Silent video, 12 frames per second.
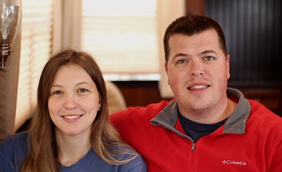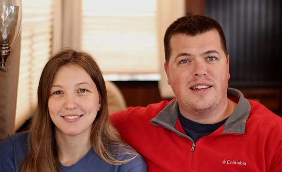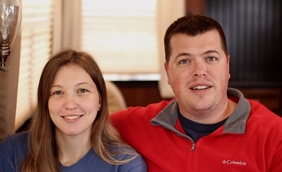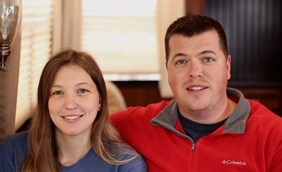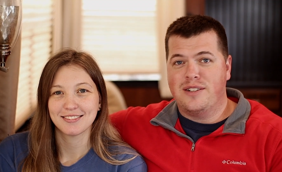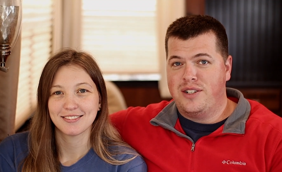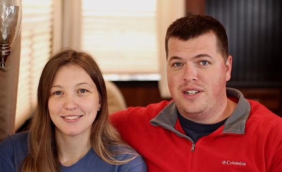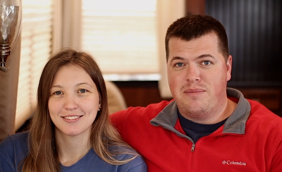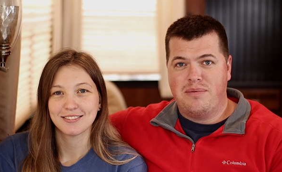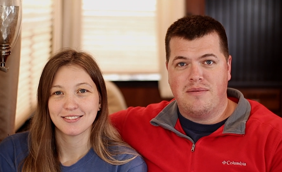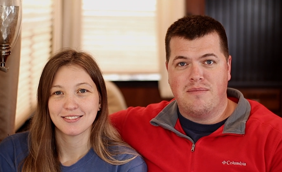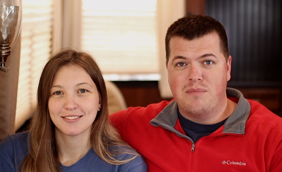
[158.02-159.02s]
Speaker 1: at the
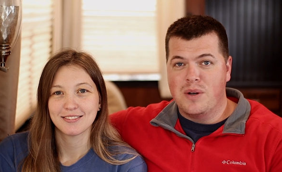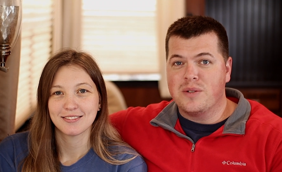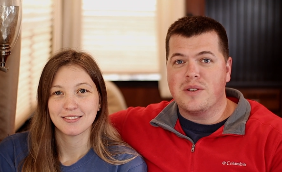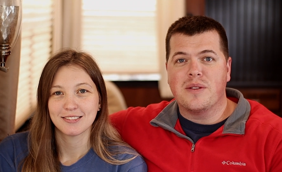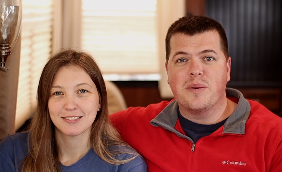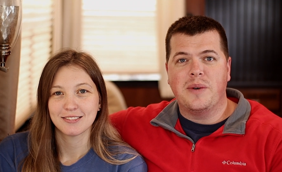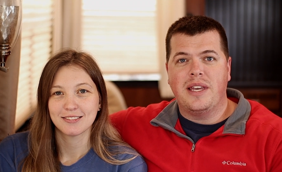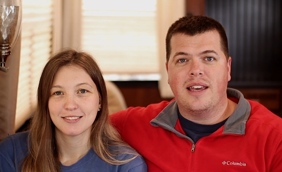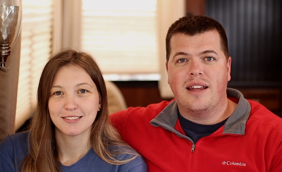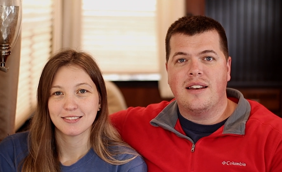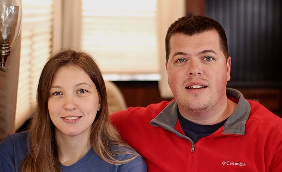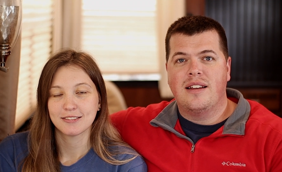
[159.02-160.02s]
dealership most of the
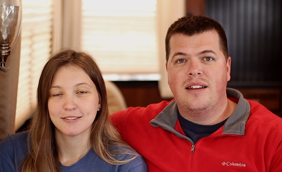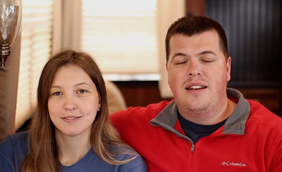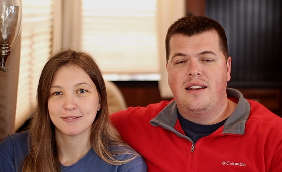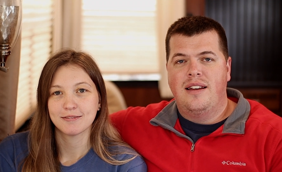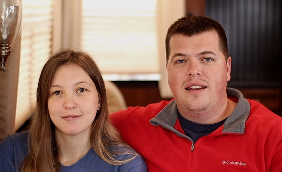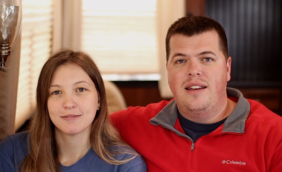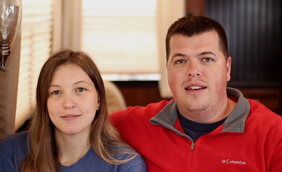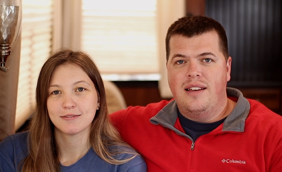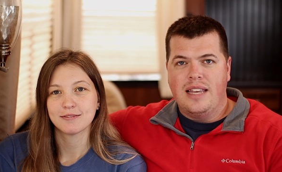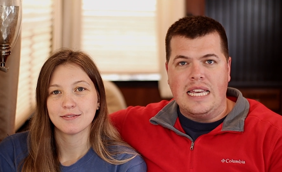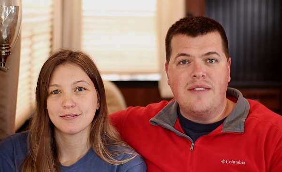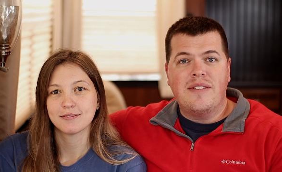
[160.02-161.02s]
weekend.
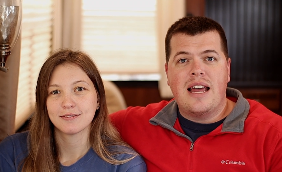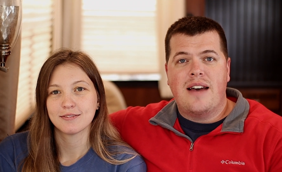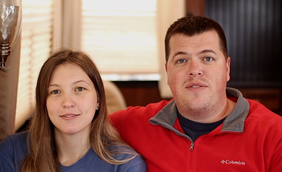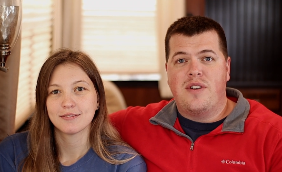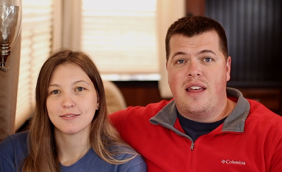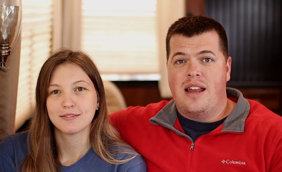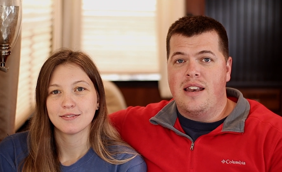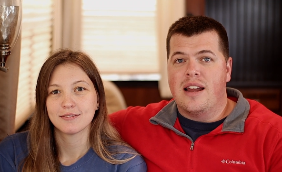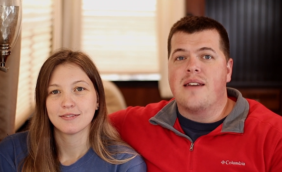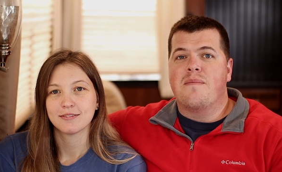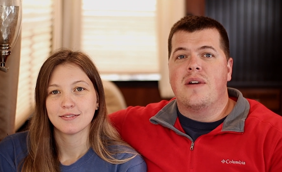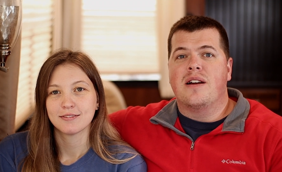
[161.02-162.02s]
Even after that
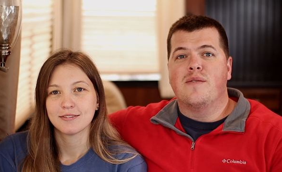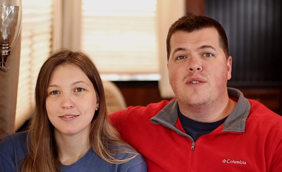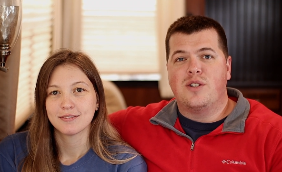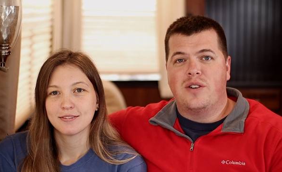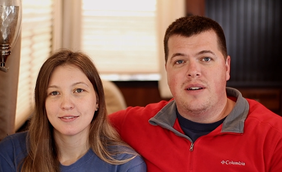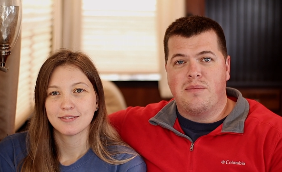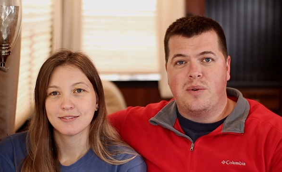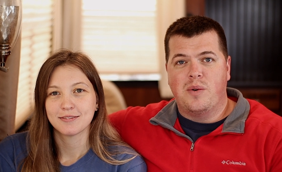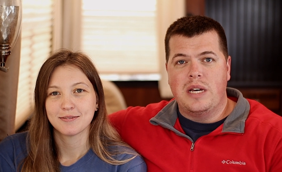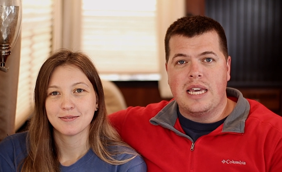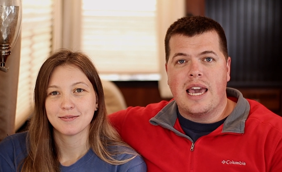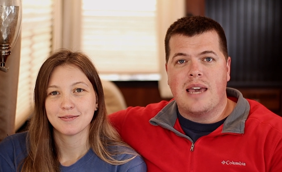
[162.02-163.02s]
nightmare of a trip,
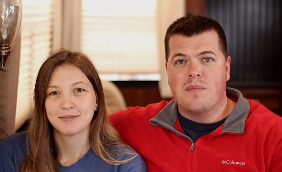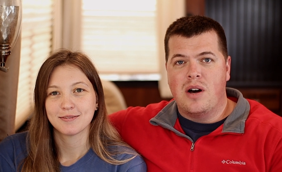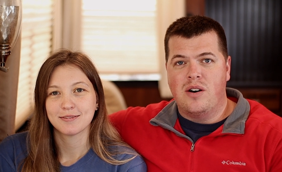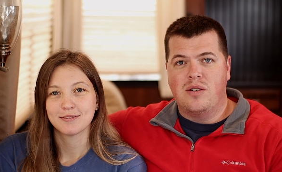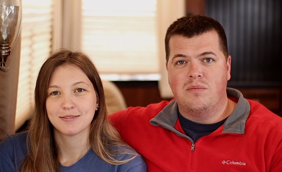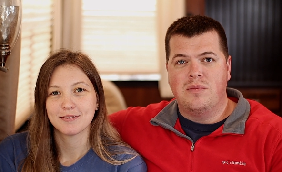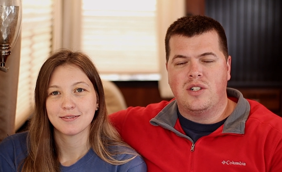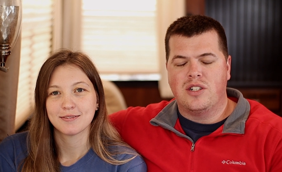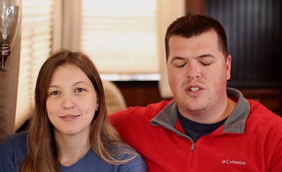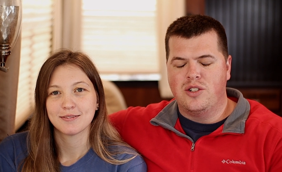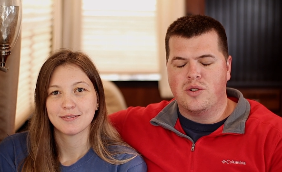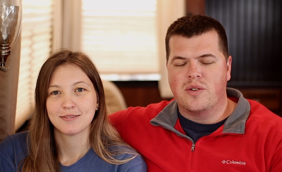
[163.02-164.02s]
we came home
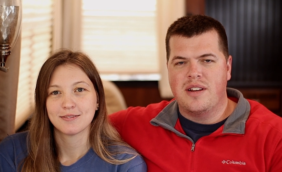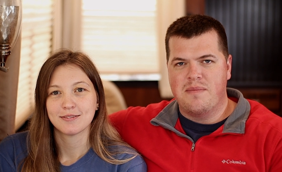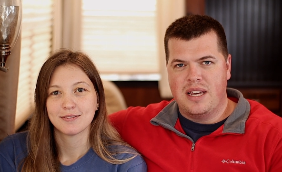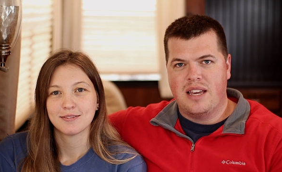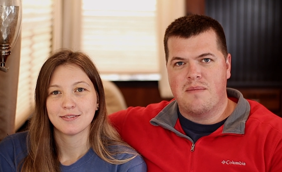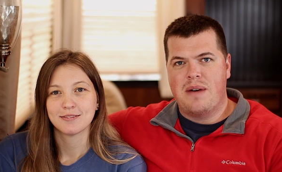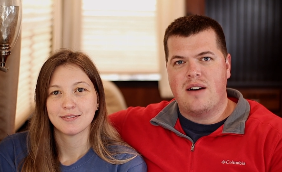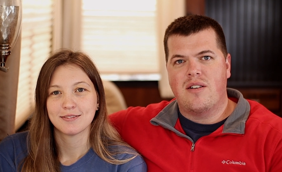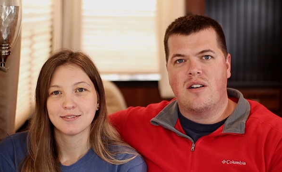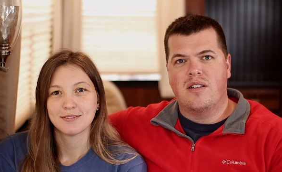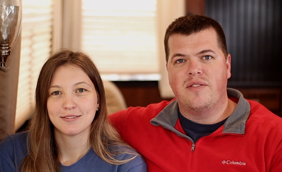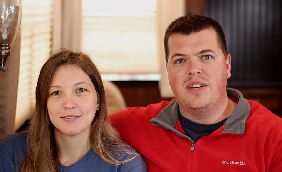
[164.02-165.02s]
just dreaming about
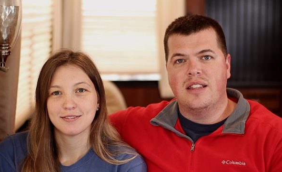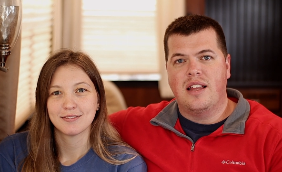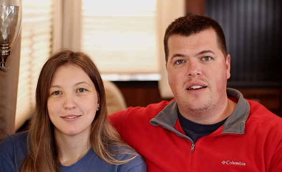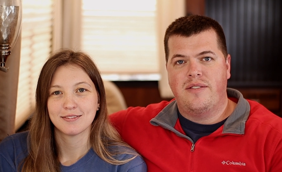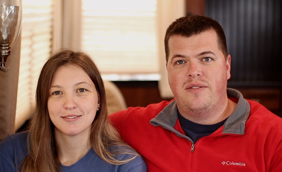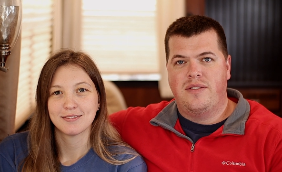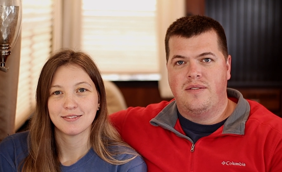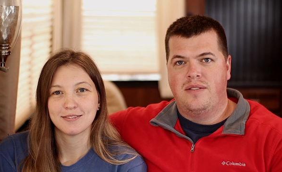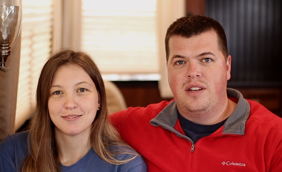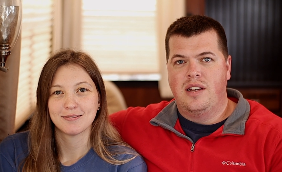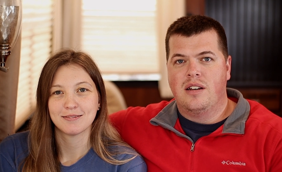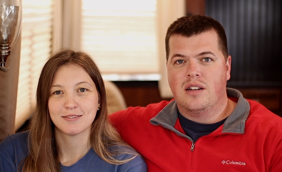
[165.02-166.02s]
RV life.
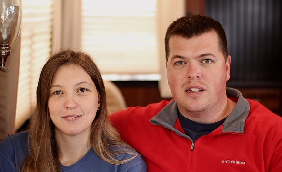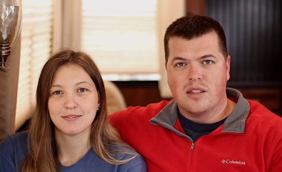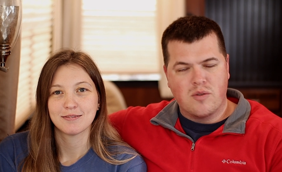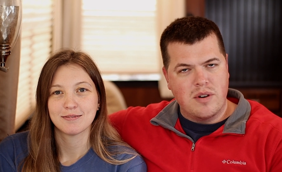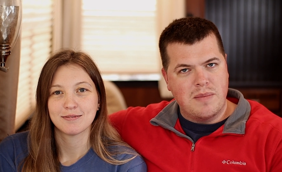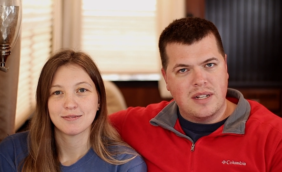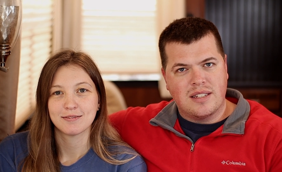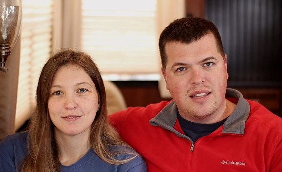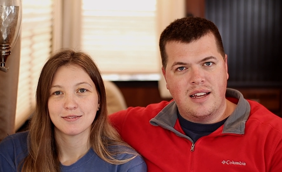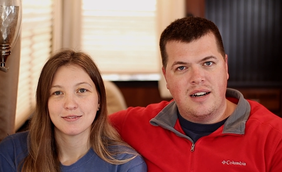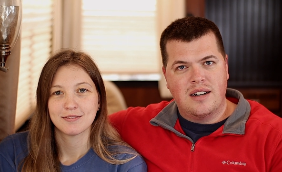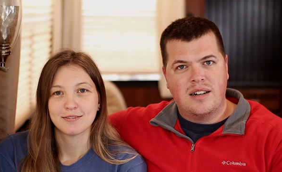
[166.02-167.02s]
Three months
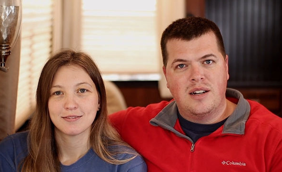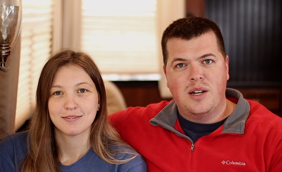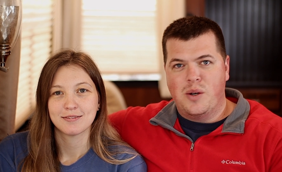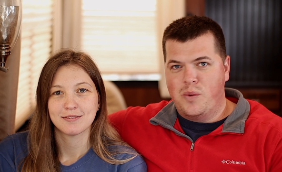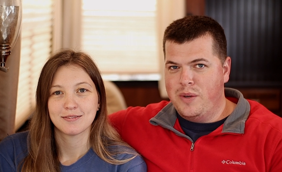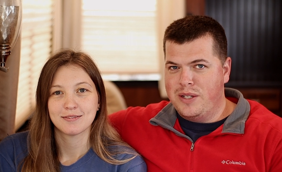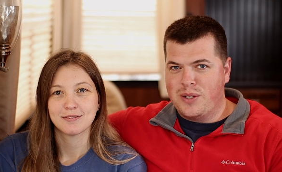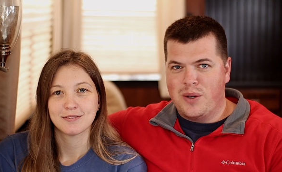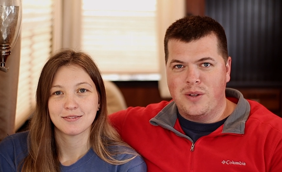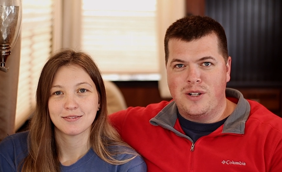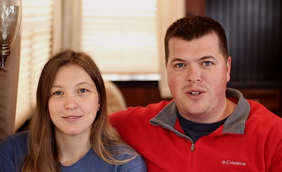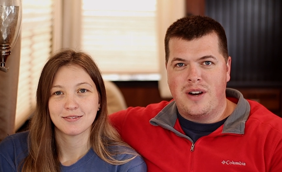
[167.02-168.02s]
later, we
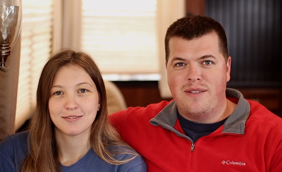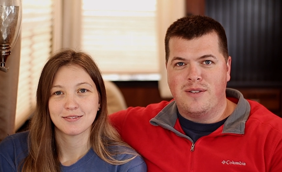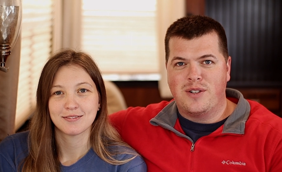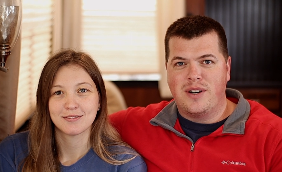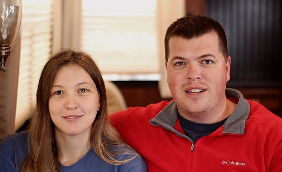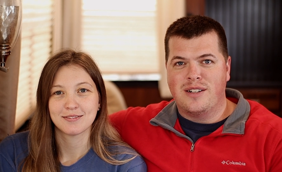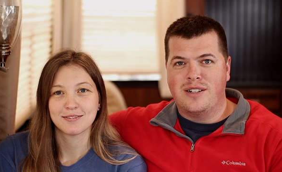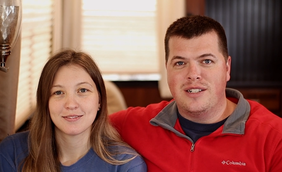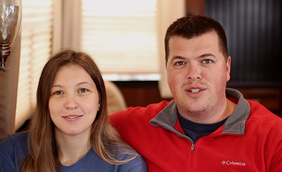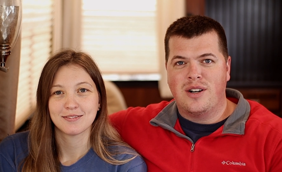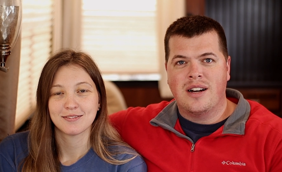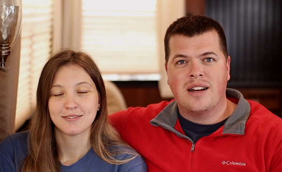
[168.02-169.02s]
sold the travel trailer and
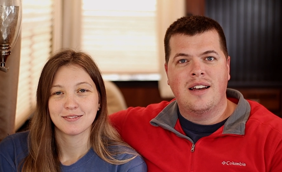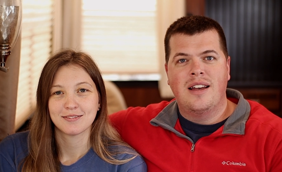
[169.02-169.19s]
truck